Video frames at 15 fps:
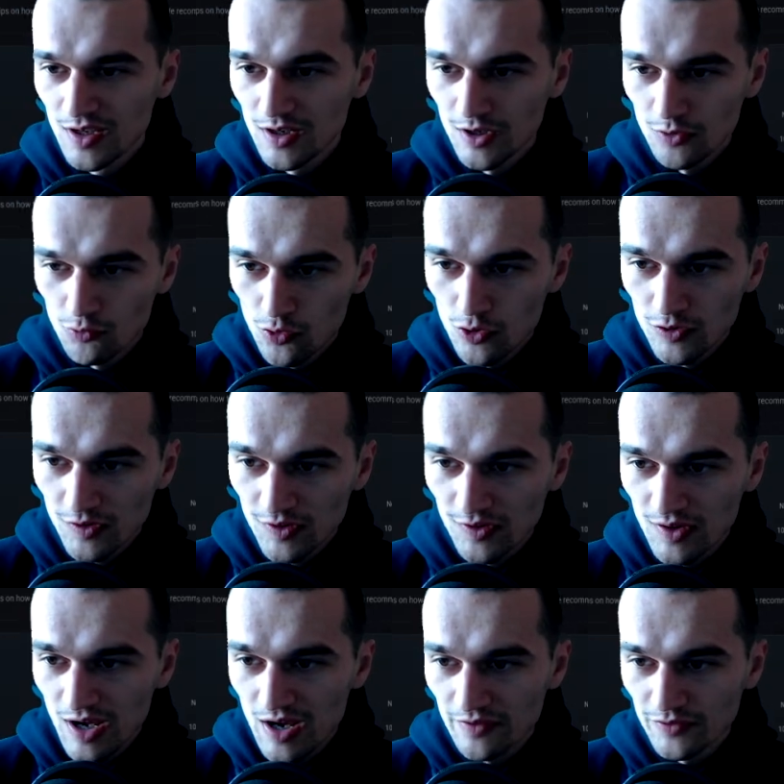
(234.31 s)
rewards
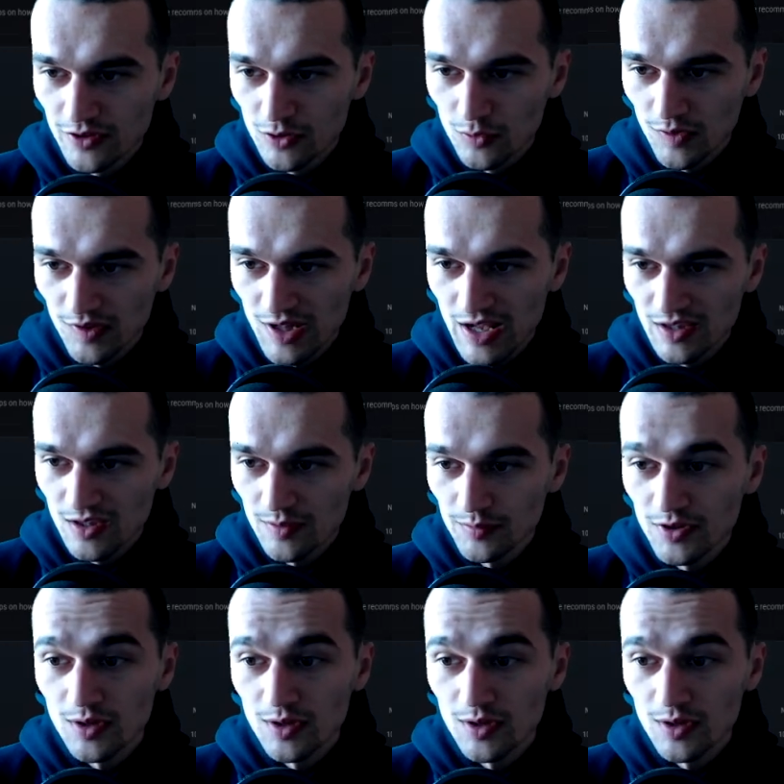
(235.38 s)
after you sign up,